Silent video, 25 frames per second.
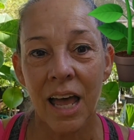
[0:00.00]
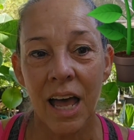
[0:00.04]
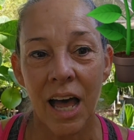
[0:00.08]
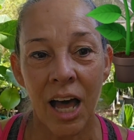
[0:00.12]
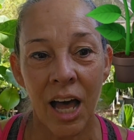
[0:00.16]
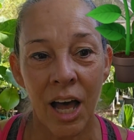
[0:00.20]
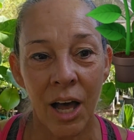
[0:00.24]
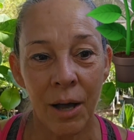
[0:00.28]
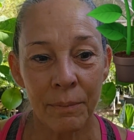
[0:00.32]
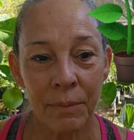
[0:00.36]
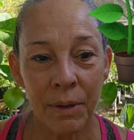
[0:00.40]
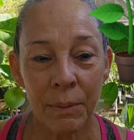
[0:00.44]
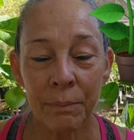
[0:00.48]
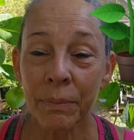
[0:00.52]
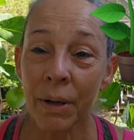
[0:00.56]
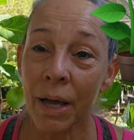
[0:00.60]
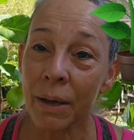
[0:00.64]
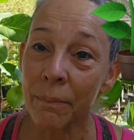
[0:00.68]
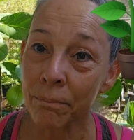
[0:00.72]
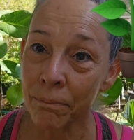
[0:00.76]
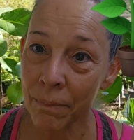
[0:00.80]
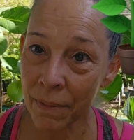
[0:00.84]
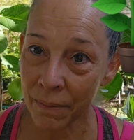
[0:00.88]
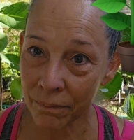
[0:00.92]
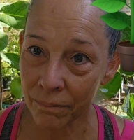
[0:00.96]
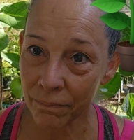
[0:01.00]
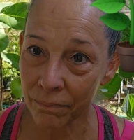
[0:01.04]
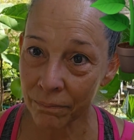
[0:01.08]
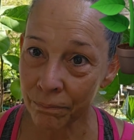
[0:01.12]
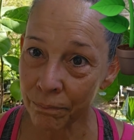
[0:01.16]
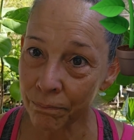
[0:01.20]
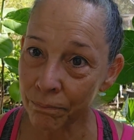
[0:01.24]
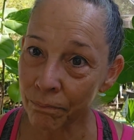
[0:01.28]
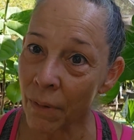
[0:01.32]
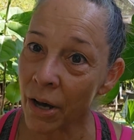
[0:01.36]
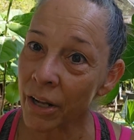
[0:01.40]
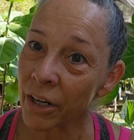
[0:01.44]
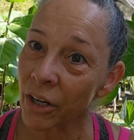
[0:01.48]
but
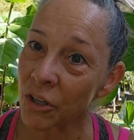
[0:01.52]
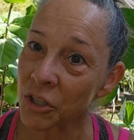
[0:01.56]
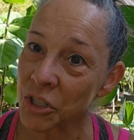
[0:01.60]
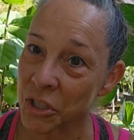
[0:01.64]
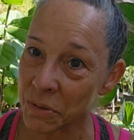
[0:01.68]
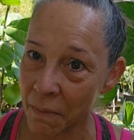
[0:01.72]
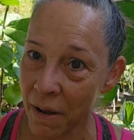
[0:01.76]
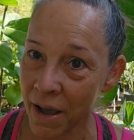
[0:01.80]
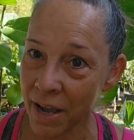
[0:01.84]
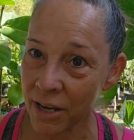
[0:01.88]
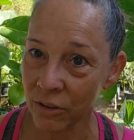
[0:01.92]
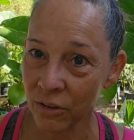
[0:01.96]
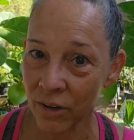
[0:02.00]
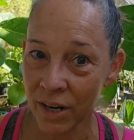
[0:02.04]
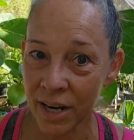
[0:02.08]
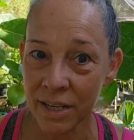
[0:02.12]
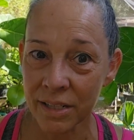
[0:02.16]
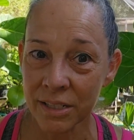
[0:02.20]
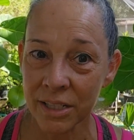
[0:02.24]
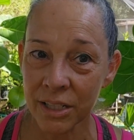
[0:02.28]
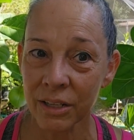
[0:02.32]
monarchs migrate.